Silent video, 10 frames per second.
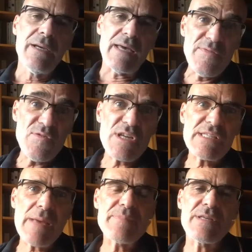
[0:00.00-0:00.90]
And if you
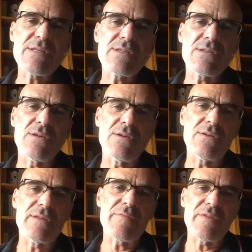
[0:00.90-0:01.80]
accept this
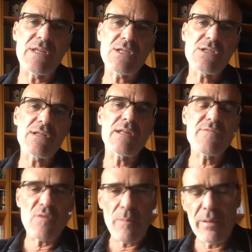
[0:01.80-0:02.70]
uh, definition and
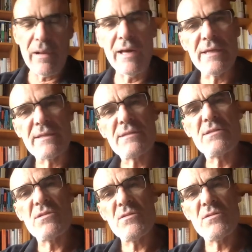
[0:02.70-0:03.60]
if you apply it
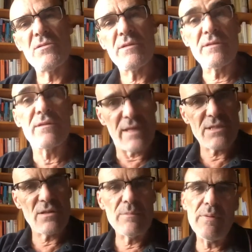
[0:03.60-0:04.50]
to
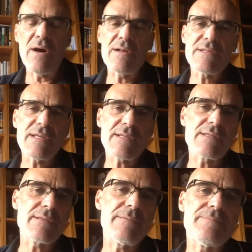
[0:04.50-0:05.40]
international politics,